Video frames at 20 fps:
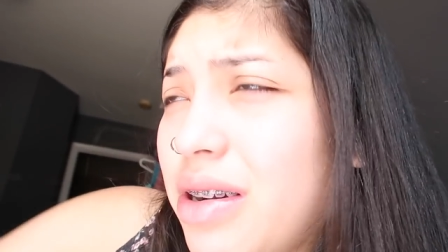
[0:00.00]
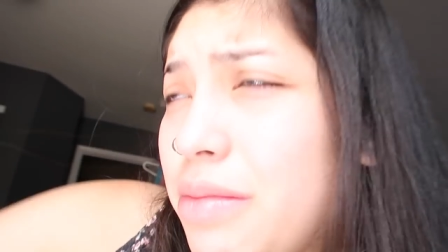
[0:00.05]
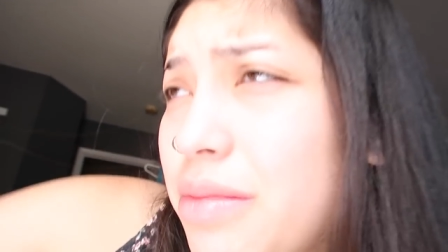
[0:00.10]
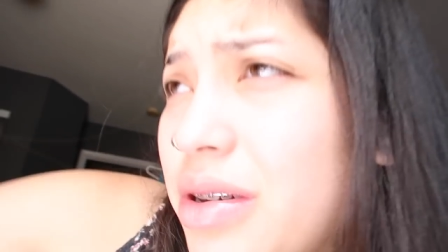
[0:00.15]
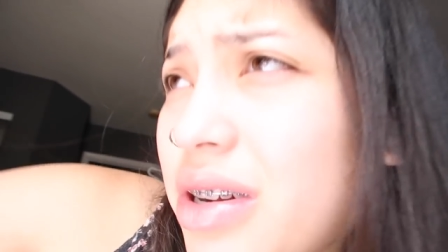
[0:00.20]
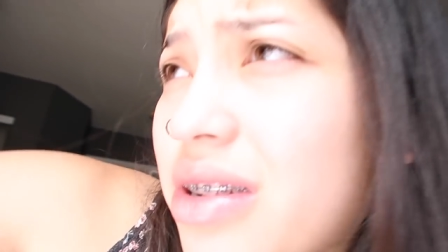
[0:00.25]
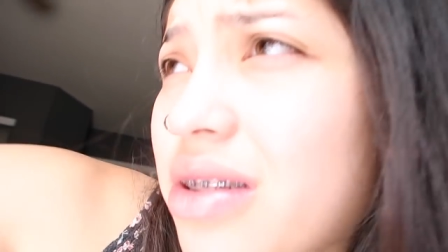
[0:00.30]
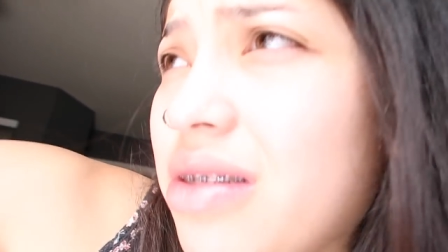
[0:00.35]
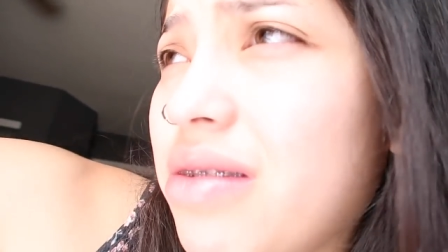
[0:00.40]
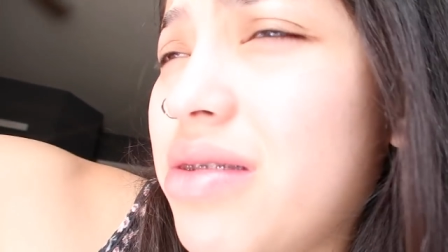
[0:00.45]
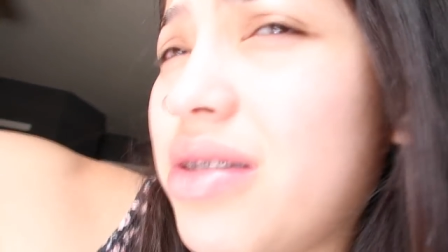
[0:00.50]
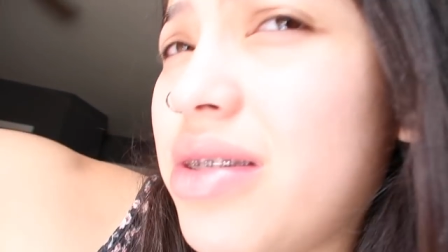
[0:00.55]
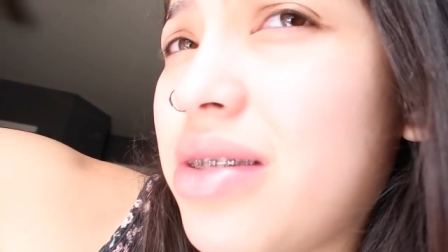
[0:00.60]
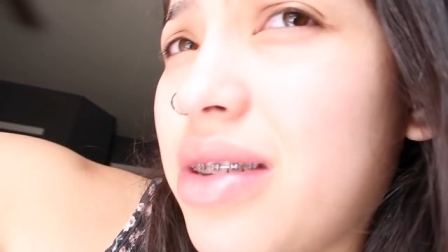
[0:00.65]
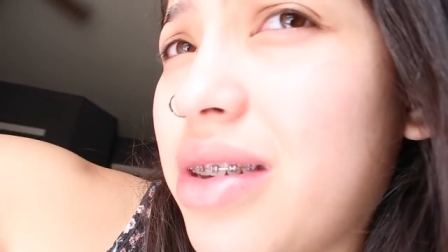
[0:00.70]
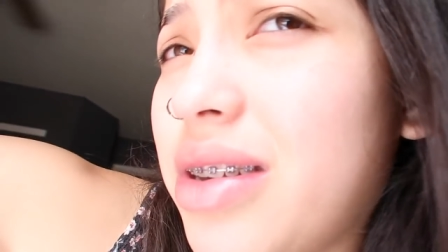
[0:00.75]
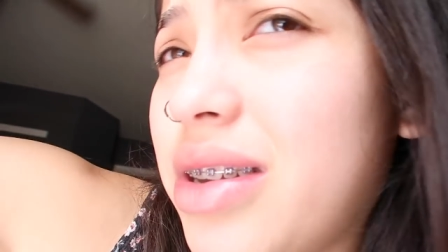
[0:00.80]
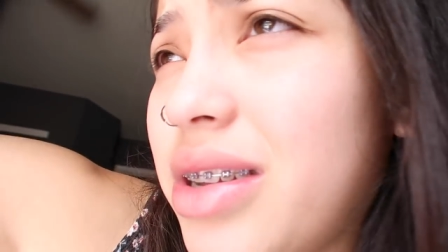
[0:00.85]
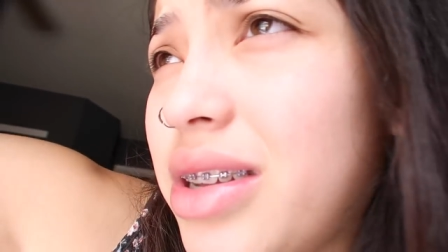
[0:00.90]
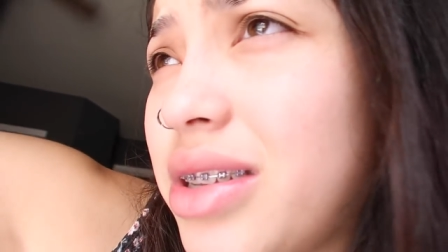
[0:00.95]
I'm gonna close this
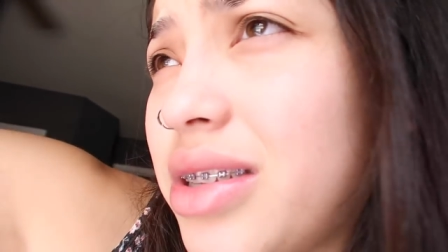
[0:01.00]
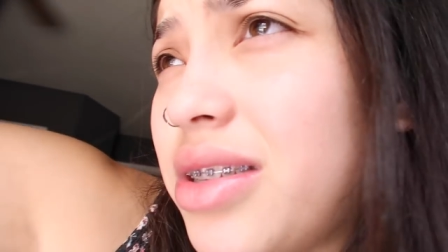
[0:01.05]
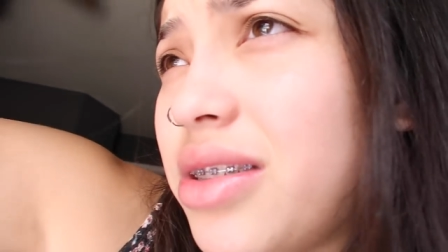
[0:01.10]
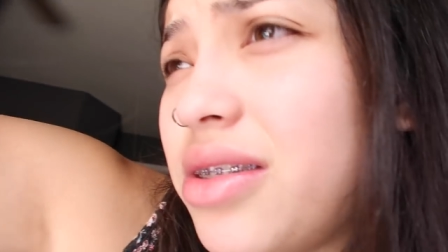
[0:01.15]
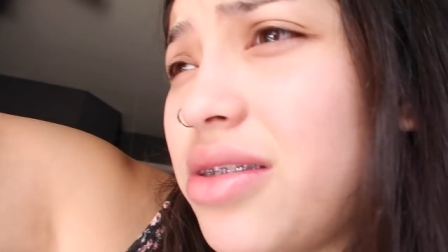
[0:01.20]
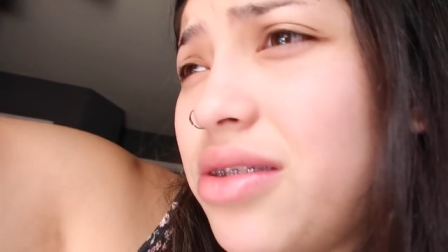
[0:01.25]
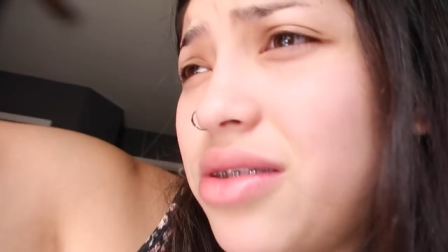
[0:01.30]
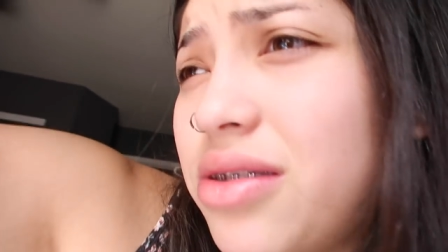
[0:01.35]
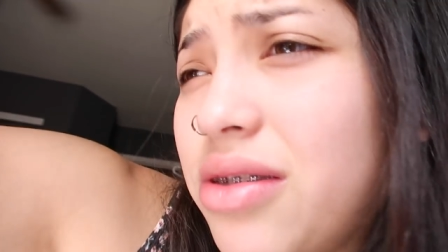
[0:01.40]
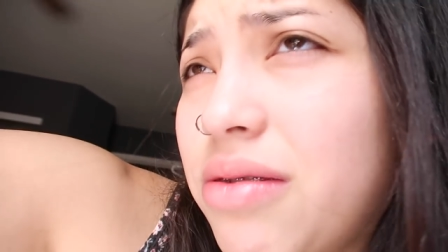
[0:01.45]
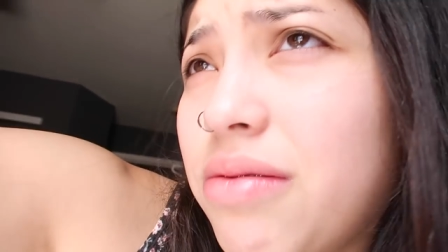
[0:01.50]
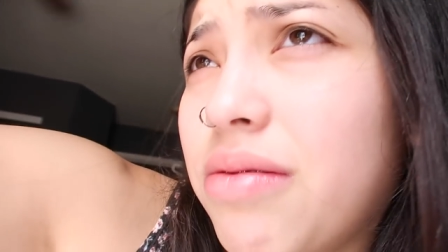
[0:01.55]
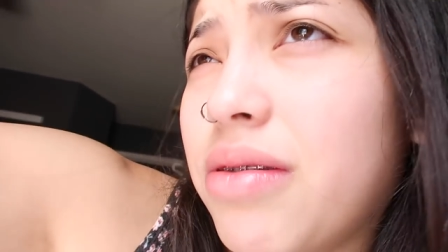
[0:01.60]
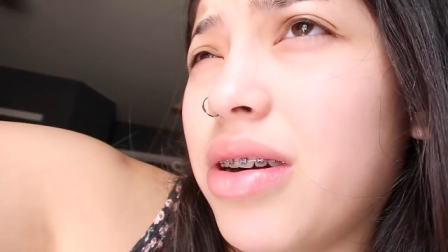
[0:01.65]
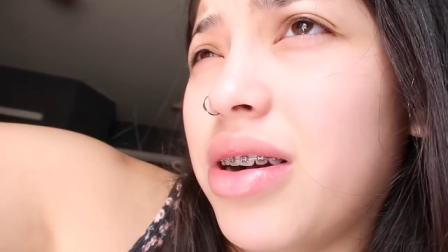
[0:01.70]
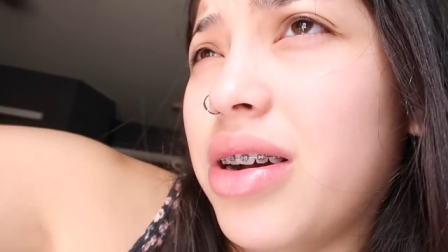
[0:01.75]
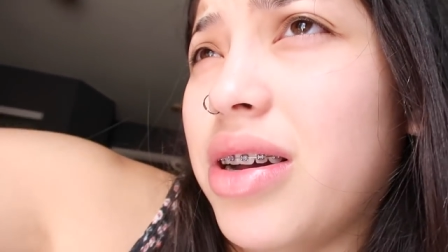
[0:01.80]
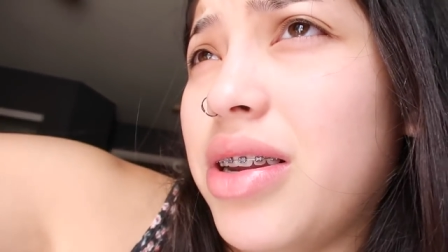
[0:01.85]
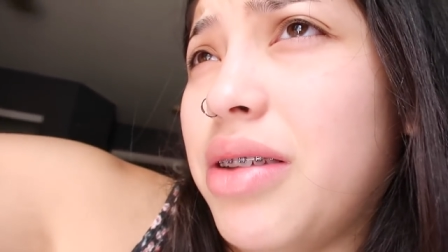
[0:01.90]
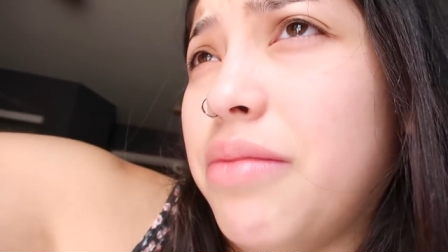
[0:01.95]
curtain because it's so
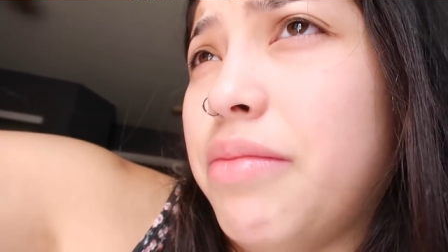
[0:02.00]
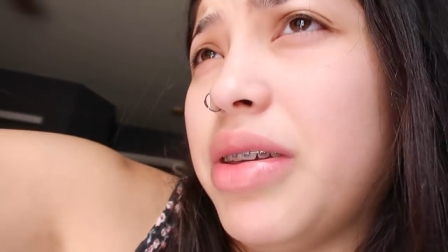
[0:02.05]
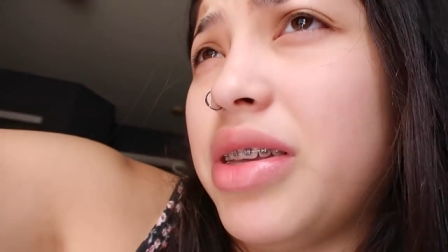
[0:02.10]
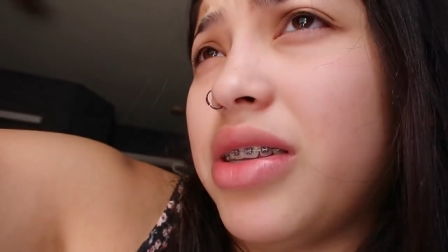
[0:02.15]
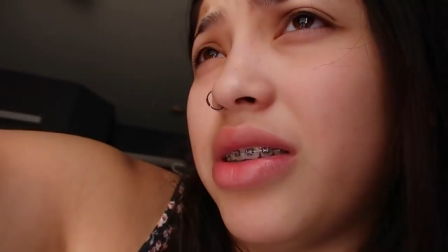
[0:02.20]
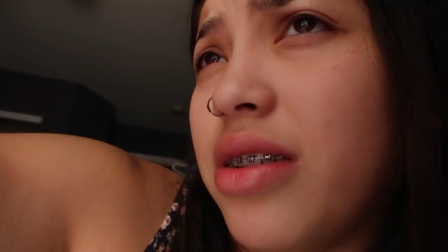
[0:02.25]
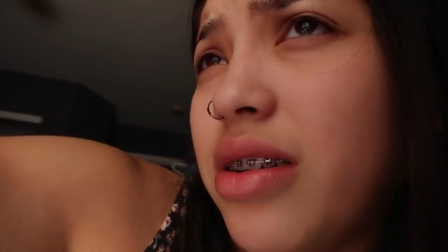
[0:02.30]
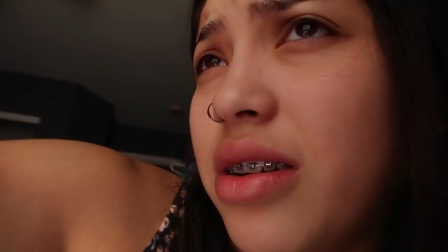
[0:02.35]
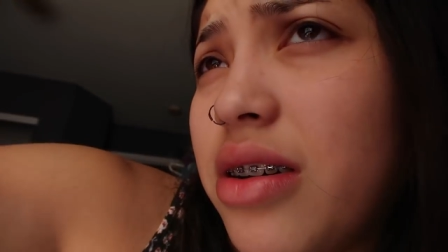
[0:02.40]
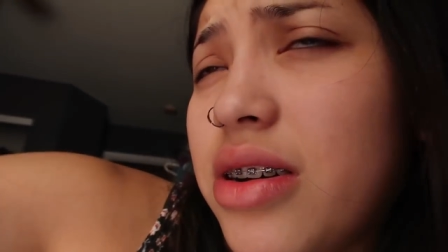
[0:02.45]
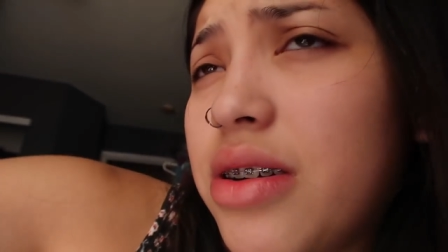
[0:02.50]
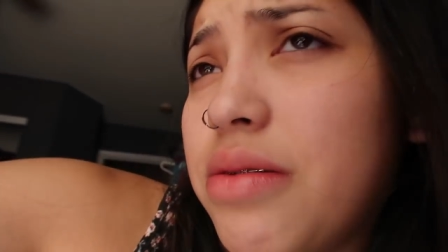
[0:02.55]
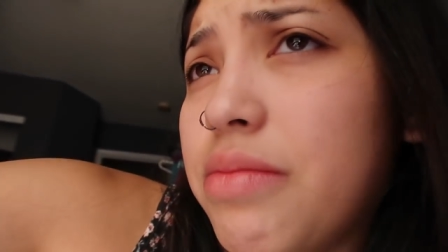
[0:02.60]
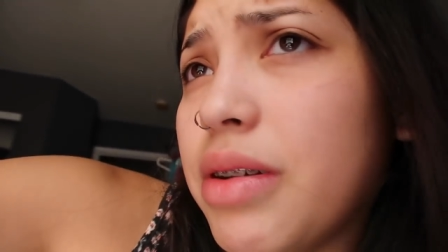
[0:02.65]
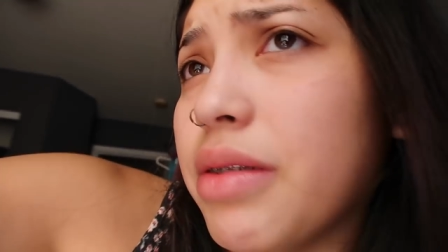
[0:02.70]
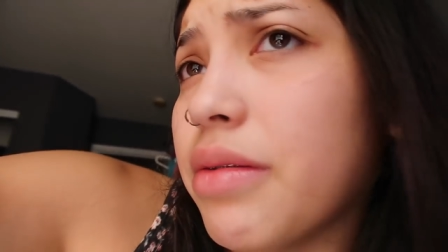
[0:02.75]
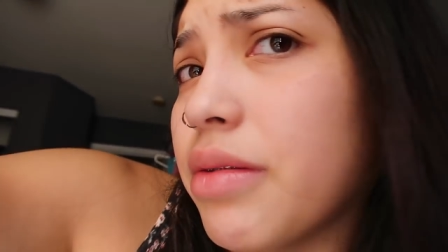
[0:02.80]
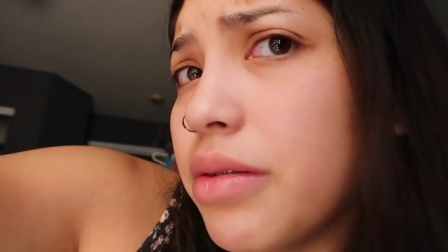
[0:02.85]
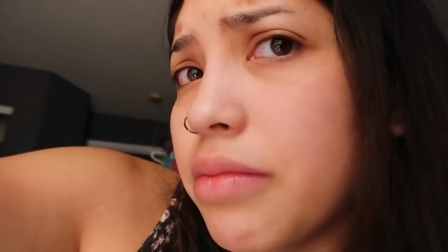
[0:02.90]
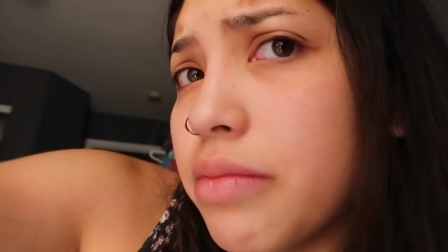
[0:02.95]
hot and it makes it hotter in
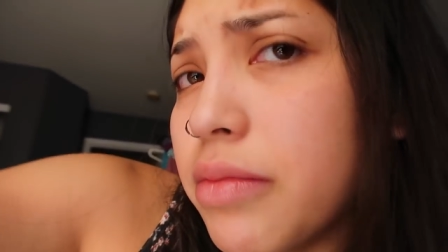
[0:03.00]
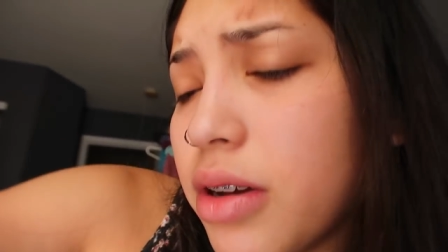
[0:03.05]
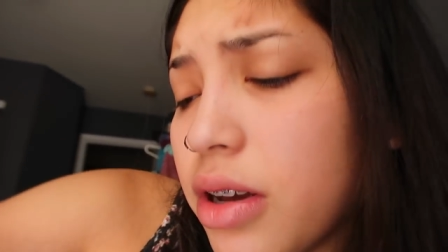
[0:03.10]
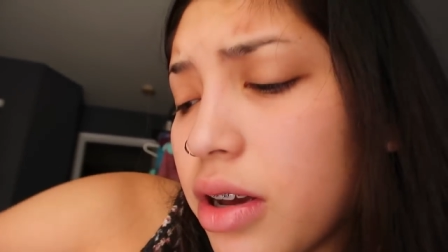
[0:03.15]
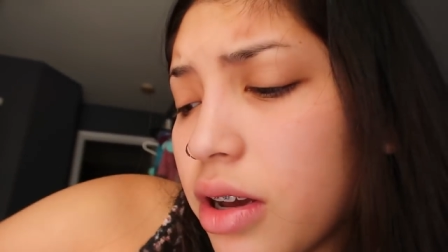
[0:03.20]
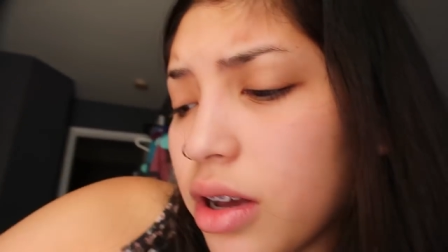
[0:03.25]
my room.